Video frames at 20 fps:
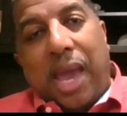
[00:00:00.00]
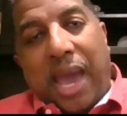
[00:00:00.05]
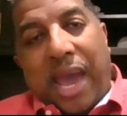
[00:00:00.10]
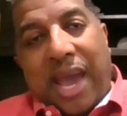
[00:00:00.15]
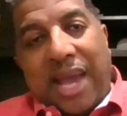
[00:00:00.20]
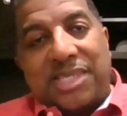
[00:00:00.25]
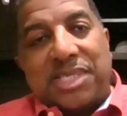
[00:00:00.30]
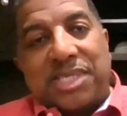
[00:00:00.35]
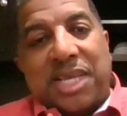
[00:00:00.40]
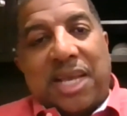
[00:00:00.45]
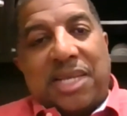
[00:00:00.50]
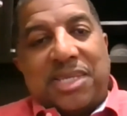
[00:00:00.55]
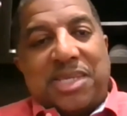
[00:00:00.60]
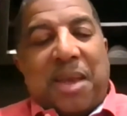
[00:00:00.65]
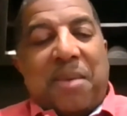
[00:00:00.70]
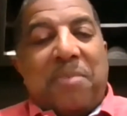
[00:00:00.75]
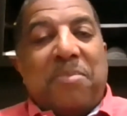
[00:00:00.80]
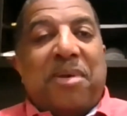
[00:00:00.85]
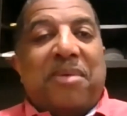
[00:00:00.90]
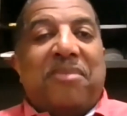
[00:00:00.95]
assets
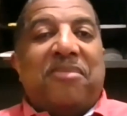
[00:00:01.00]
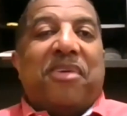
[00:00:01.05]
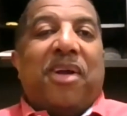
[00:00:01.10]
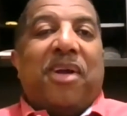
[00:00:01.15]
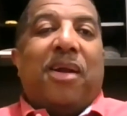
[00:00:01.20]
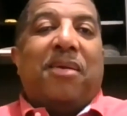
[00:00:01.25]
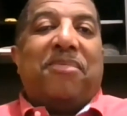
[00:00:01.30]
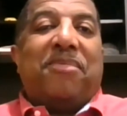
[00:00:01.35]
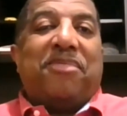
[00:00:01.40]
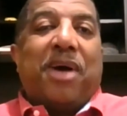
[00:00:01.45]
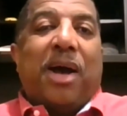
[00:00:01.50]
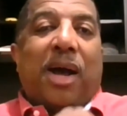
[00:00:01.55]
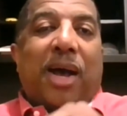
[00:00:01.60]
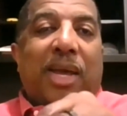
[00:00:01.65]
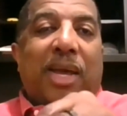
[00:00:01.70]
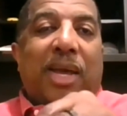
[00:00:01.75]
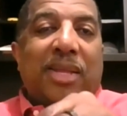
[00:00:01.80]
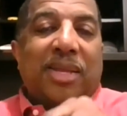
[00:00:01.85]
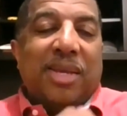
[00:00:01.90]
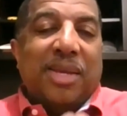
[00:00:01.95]
have been
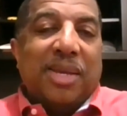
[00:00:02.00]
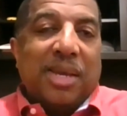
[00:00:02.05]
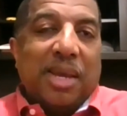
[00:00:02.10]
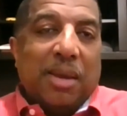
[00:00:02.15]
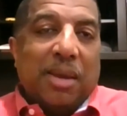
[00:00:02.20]
verified,